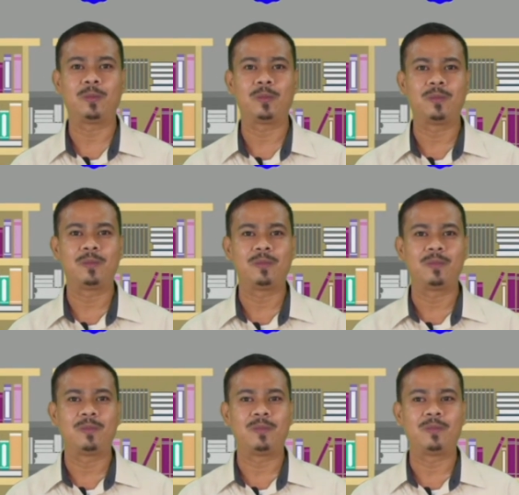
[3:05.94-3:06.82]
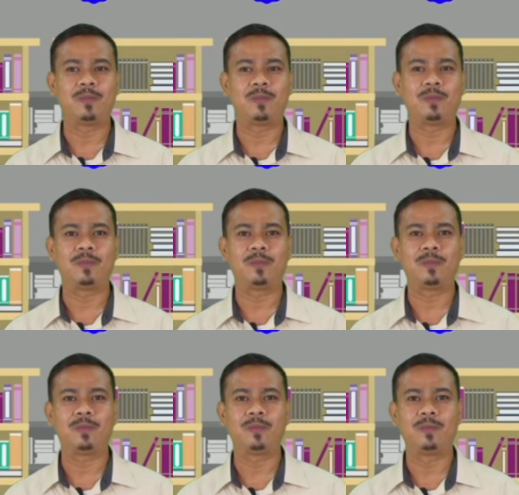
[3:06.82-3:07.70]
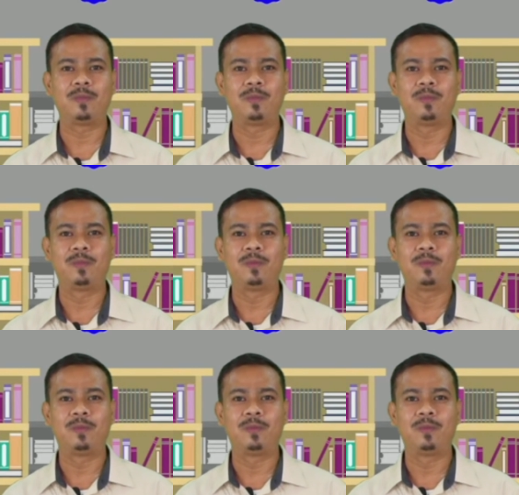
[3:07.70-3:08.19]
Nothing is said.